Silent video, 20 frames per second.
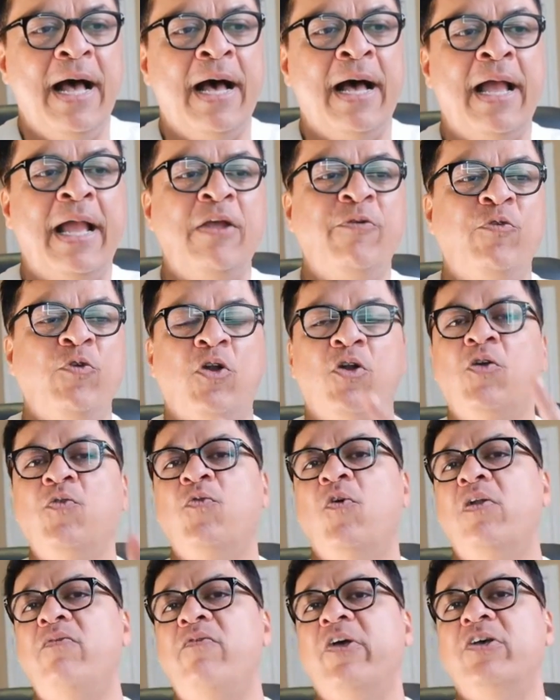Uh, if you're not
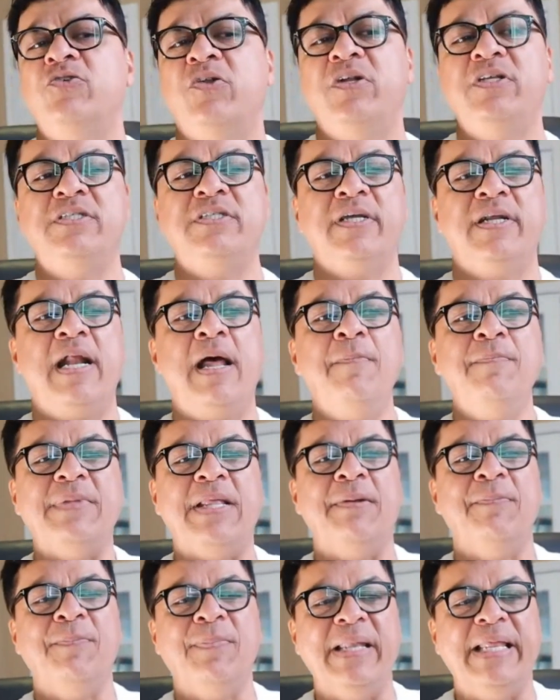following us on Instagram,
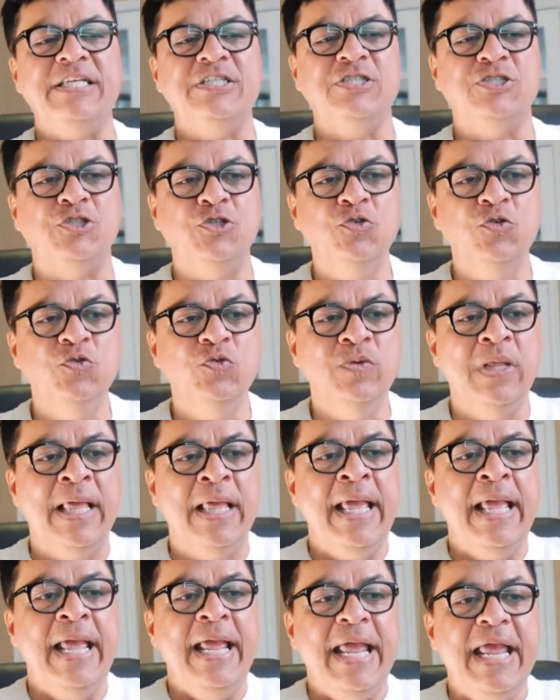then please do.
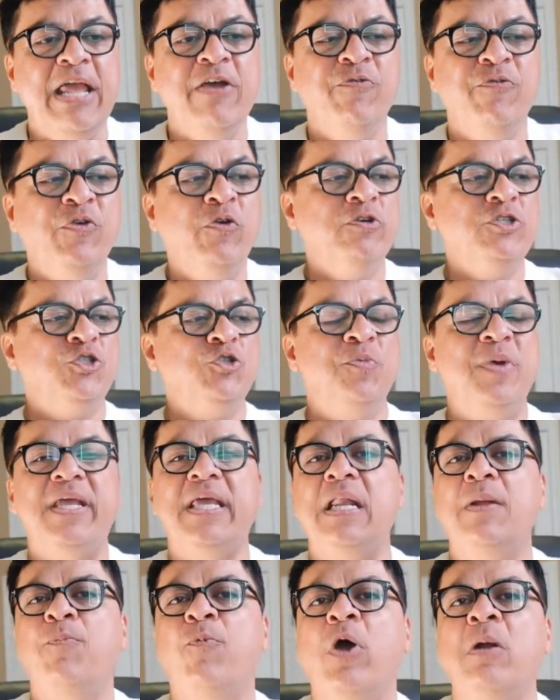If you wish to make
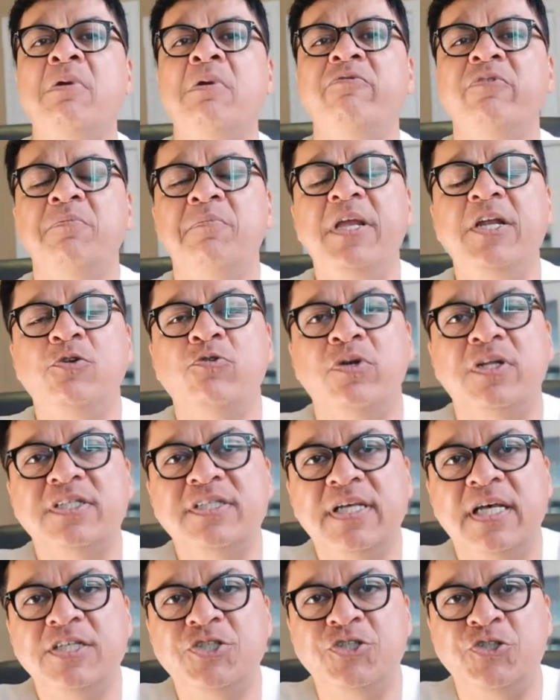an appointment with me to
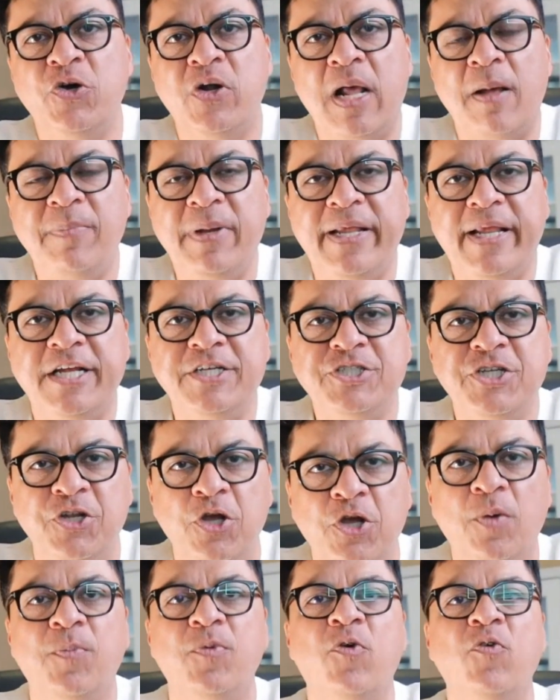discuss your application,
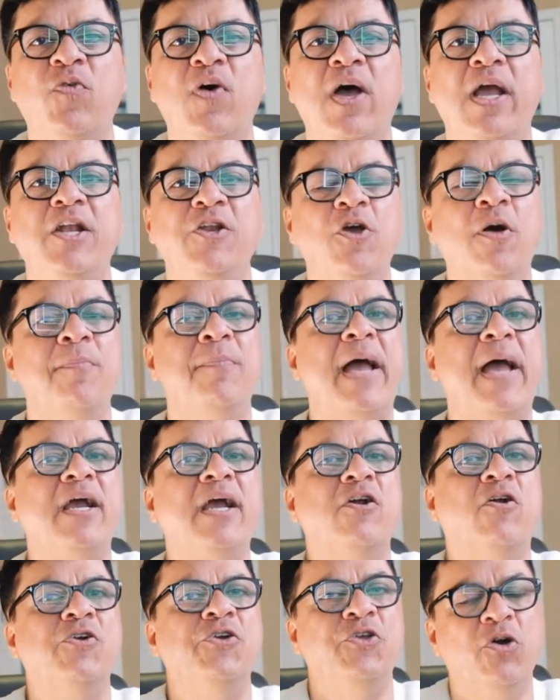your profile, your
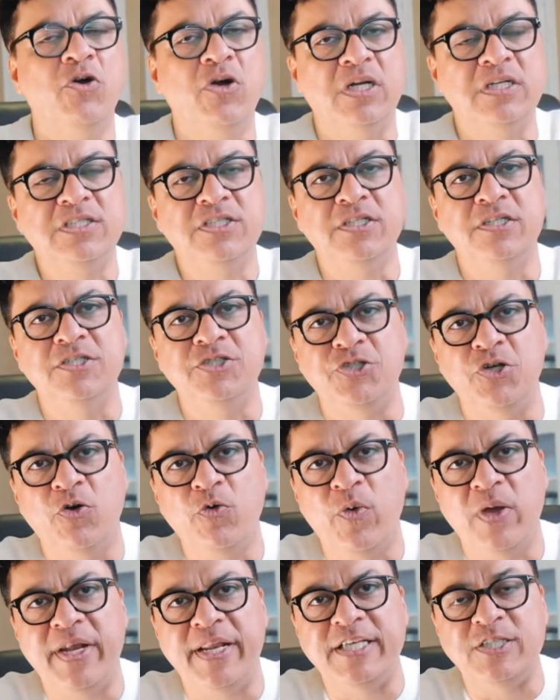background, your concerns, your
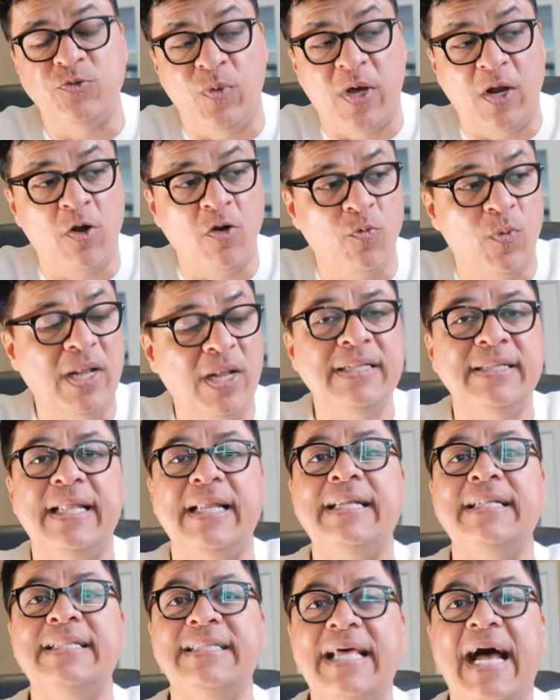queries one -on -one,
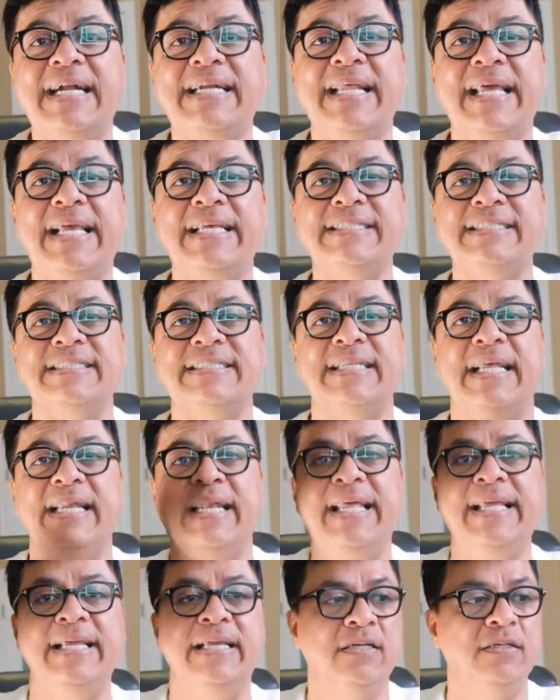then that is the
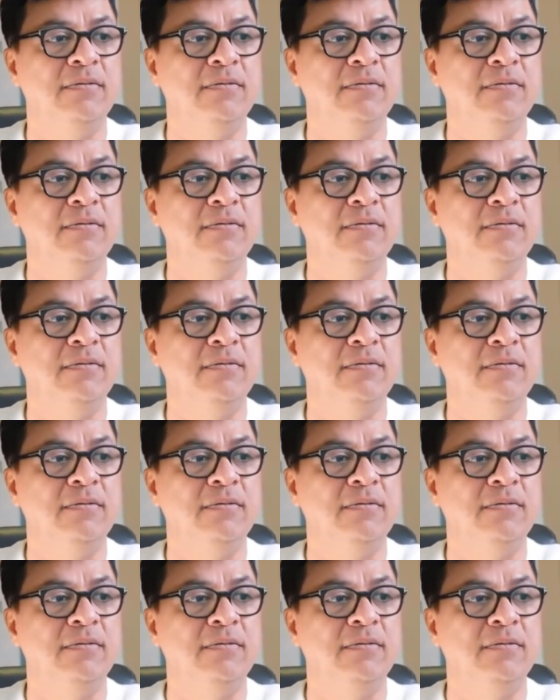link.